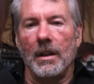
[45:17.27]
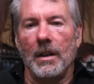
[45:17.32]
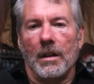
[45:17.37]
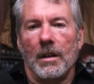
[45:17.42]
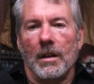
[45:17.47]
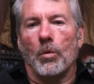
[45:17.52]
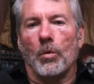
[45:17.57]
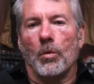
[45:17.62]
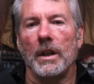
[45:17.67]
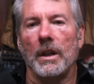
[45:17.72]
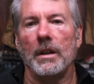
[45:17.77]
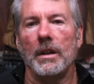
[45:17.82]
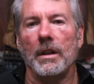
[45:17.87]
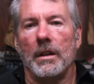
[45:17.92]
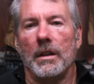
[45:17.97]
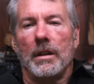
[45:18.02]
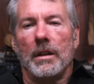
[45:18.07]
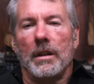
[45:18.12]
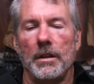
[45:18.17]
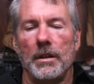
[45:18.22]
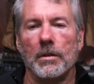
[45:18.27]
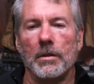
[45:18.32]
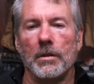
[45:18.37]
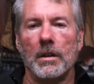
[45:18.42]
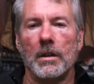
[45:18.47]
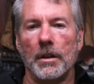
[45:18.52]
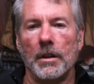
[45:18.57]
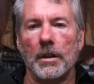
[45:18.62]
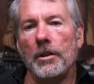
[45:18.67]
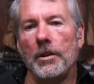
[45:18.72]
when you're
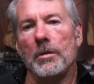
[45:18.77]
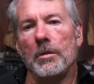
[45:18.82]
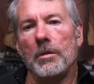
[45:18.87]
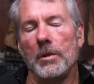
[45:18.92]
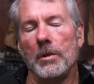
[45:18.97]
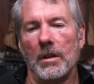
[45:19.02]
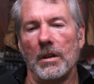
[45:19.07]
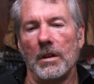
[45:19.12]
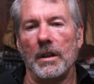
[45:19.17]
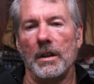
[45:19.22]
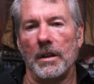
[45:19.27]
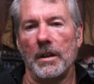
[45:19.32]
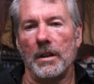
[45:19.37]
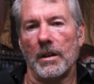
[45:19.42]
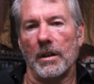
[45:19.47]
accumulating